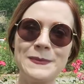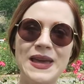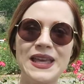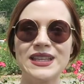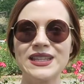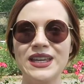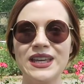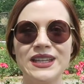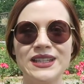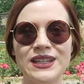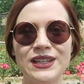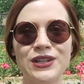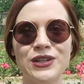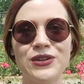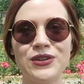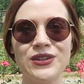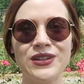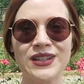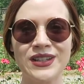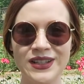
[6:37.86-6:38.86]
it's a
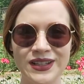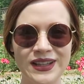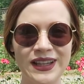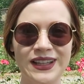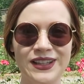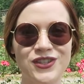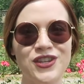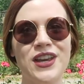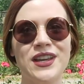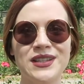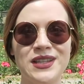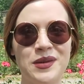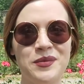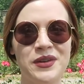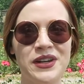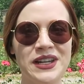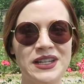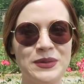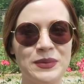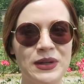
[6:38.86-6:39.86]
good like Czech
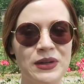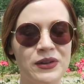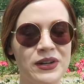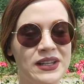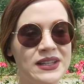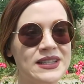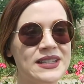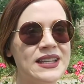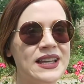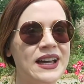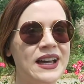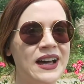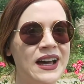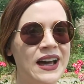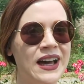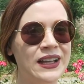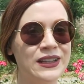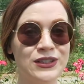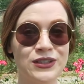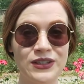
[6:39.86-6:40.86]
summer experience.
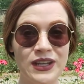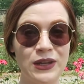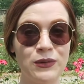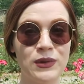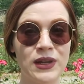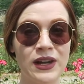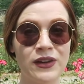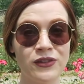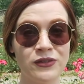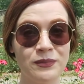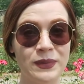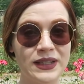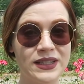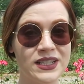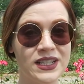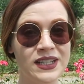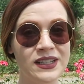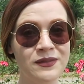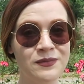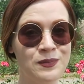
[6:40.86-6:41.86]
Today we are on
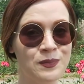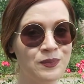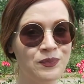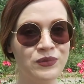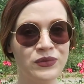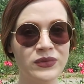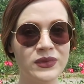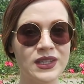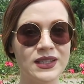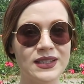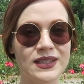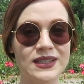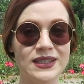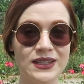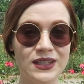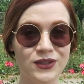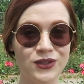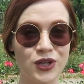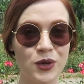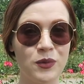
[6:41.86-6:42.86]
Redman, This
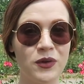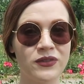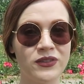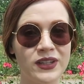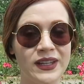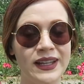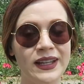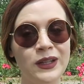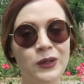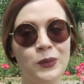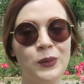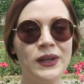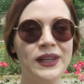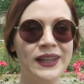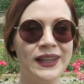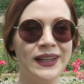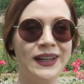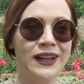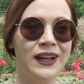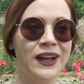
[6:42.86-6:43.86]
is the top of the hill.
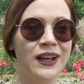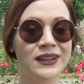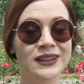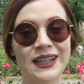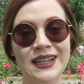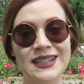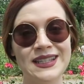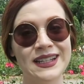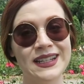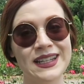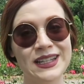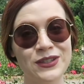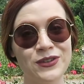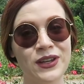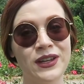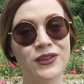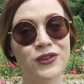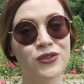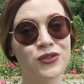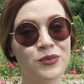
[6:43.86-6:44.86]
We lazily
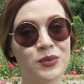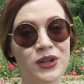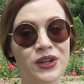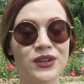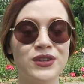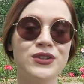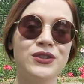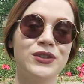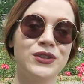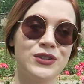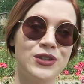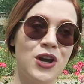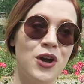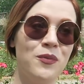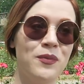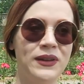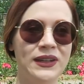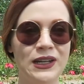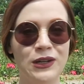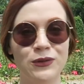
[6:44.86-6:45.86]
took an Uber to the
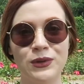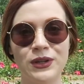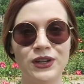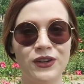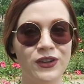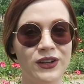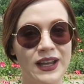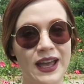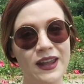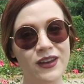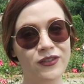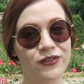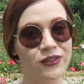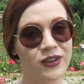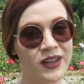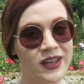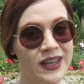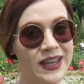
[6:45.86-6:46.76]
top, and now we're gonna kind of